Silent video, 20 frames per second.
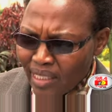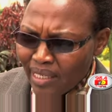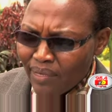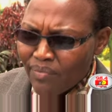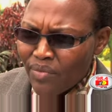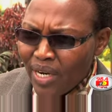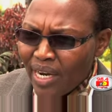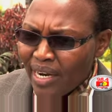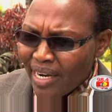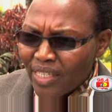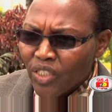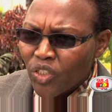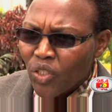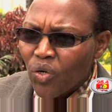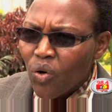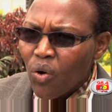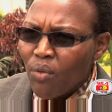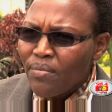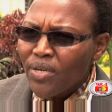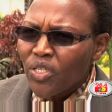Remuneration
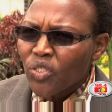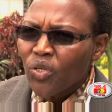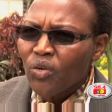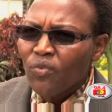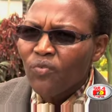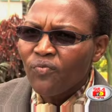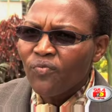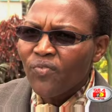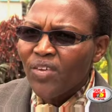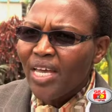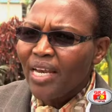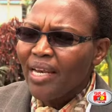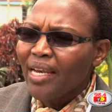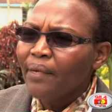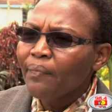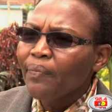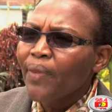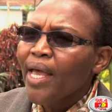Commission feel